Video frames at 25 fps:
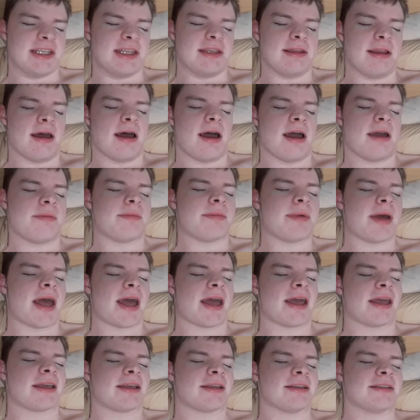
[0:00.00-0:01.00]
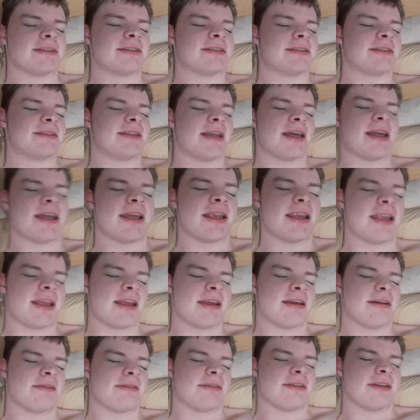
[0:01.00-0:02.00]
lie back and stay in
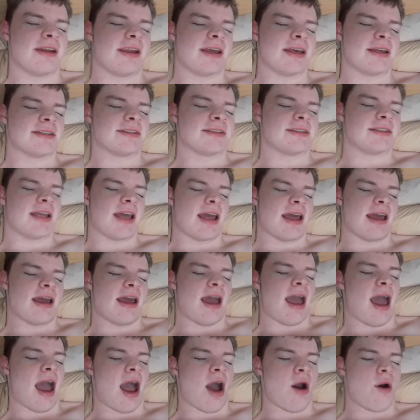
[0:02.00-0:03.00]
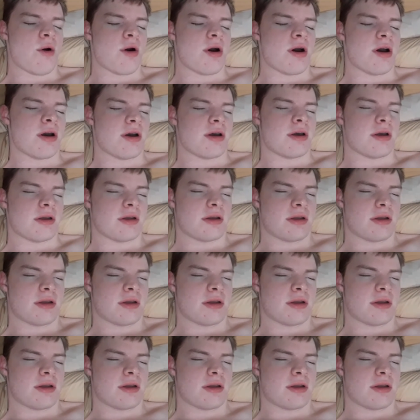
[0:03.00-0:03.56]
here for the next hour,